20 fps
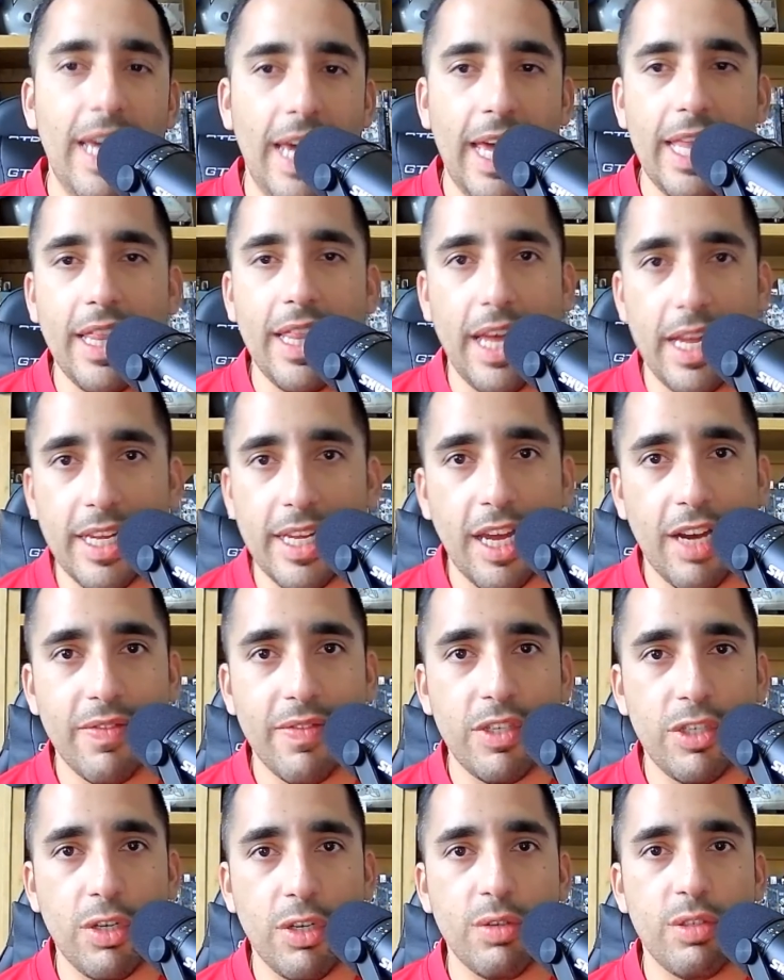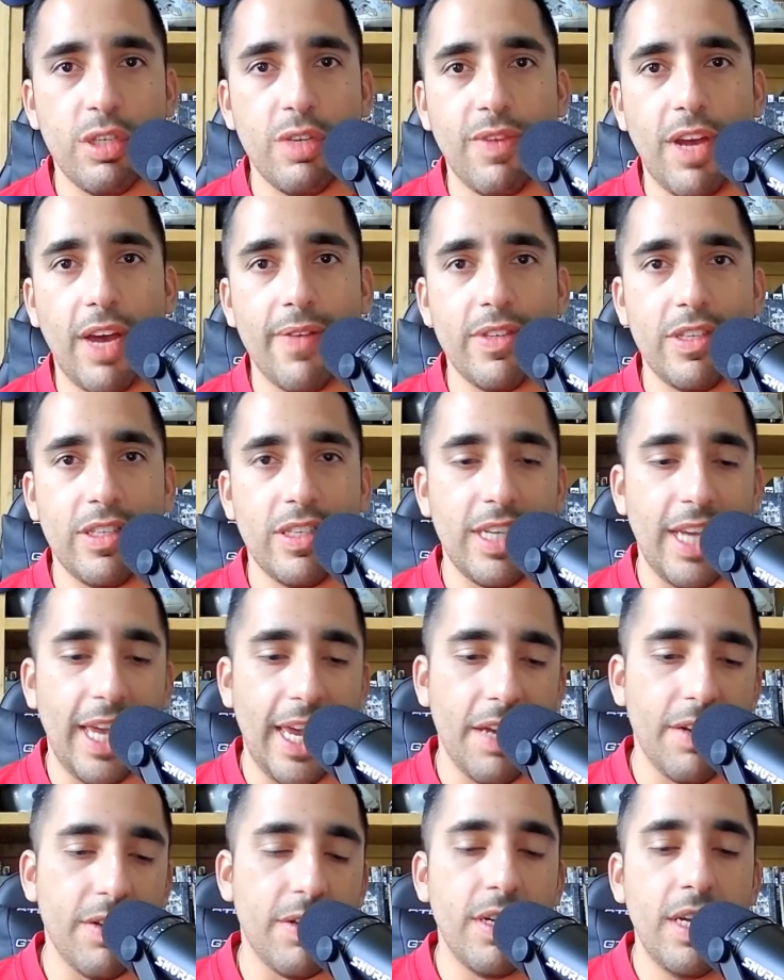and let Kelv Joseph obviously
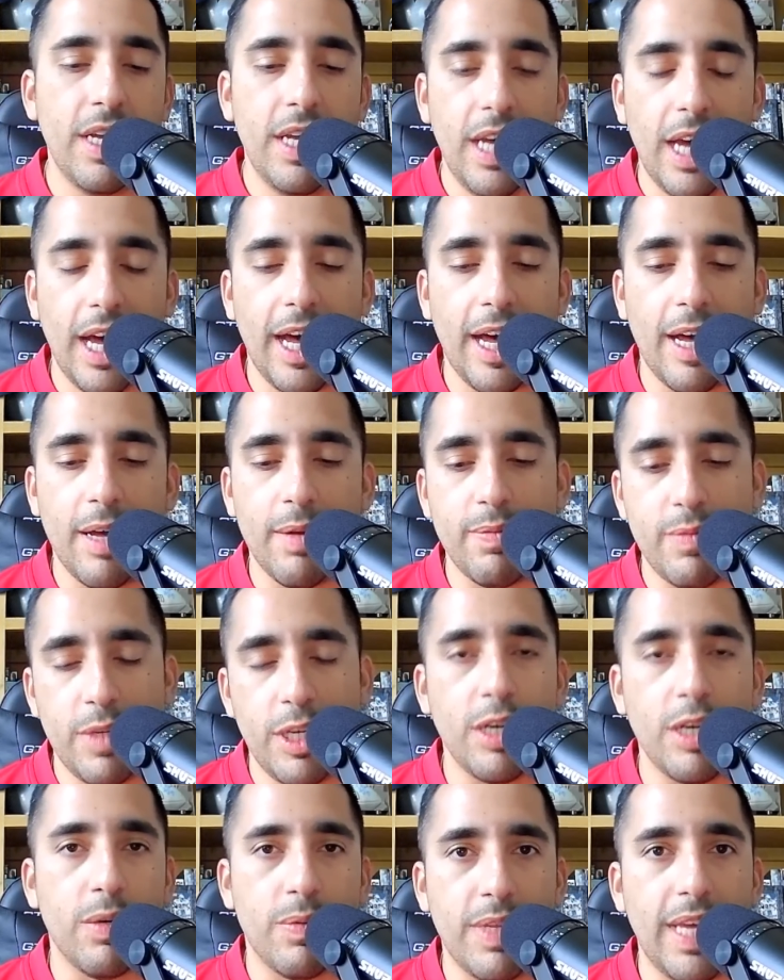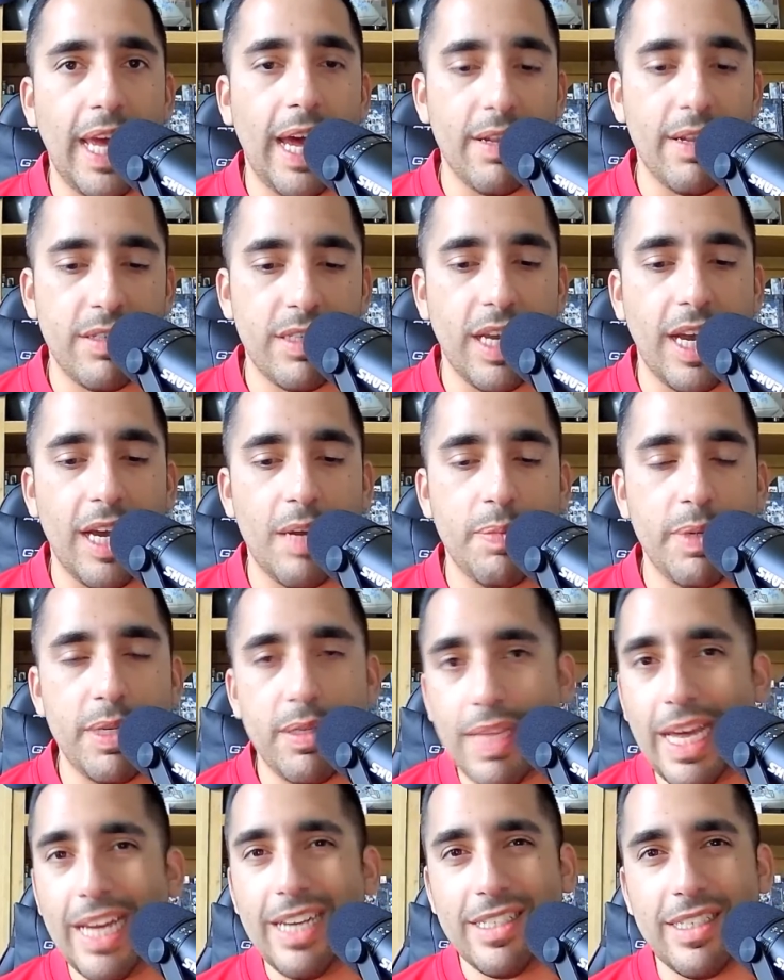handle, the outside,
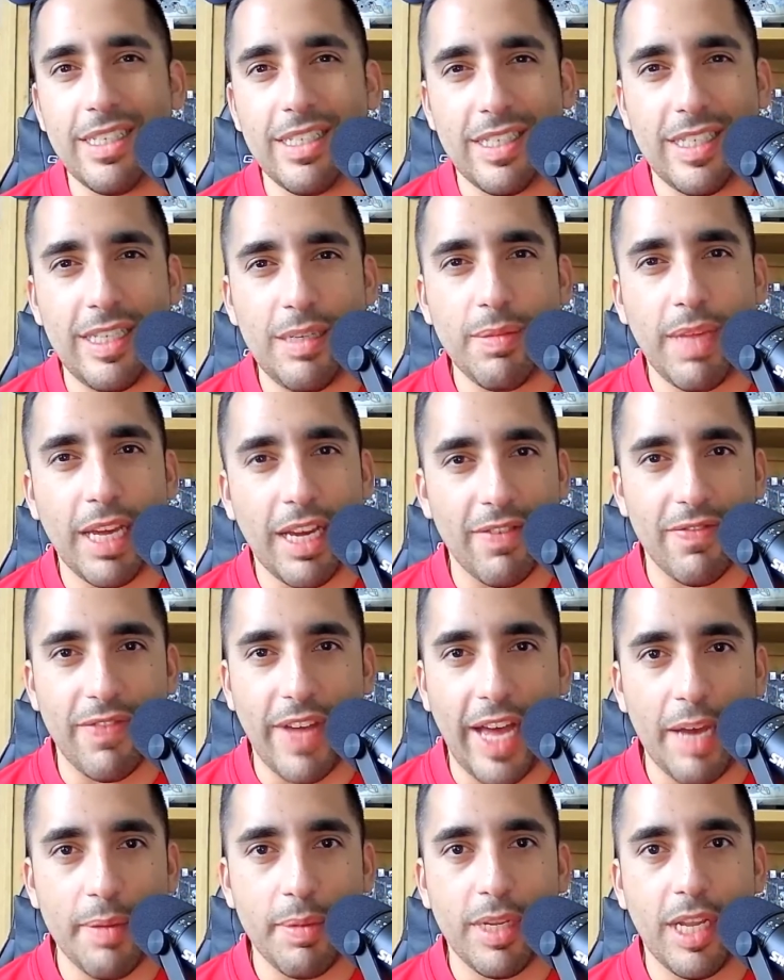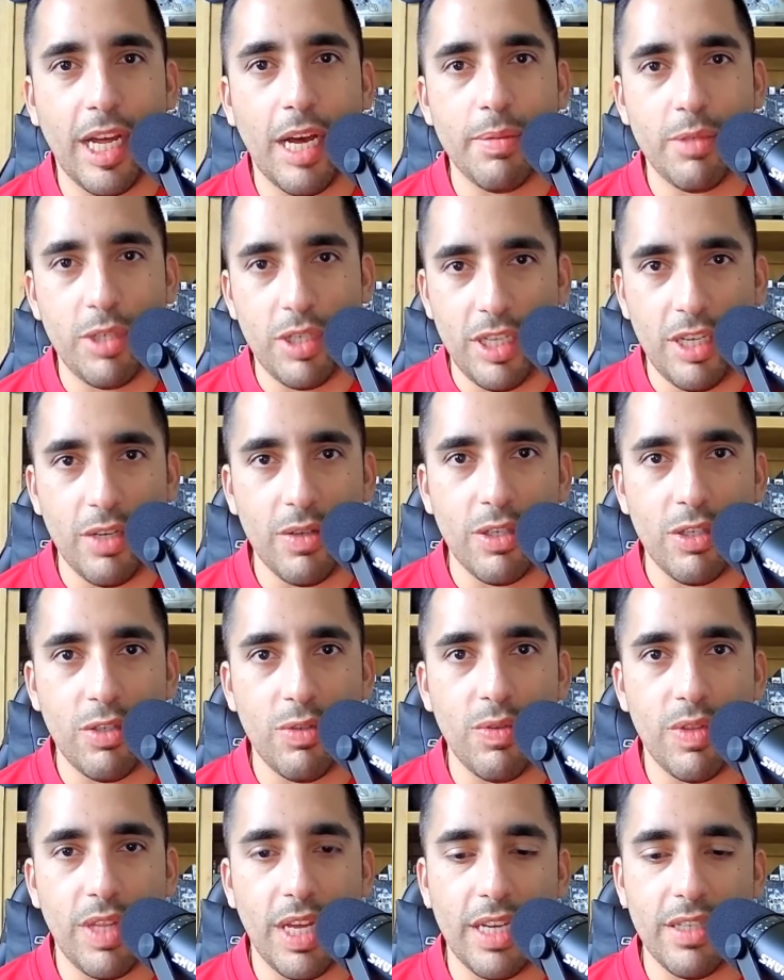but that doesn't seem like a viable option here in
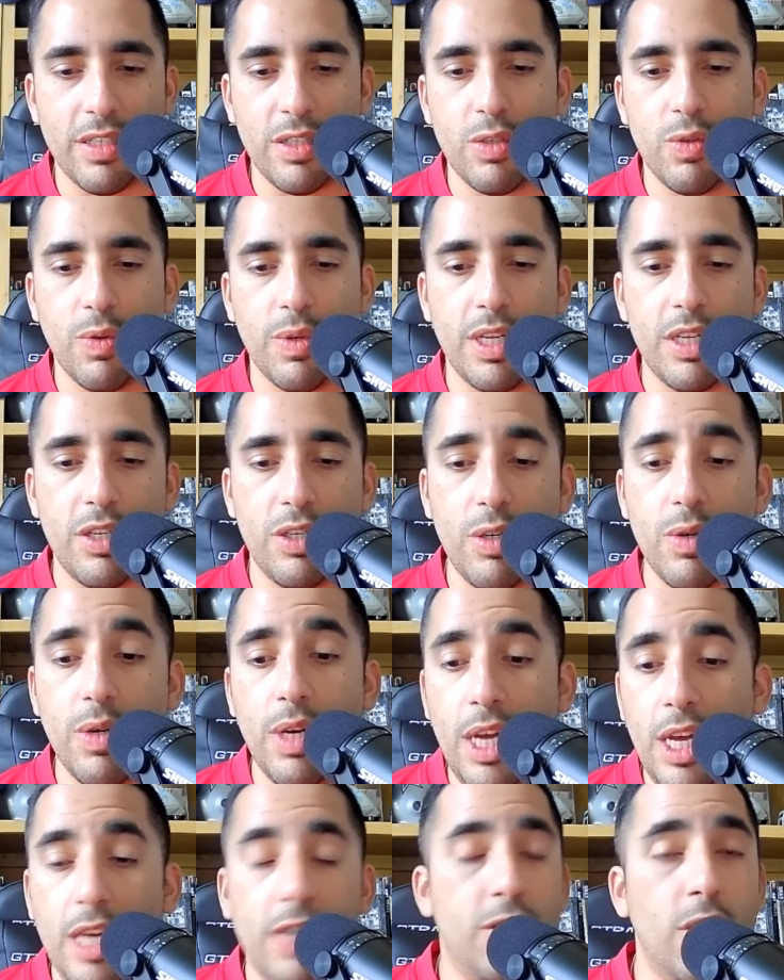2022.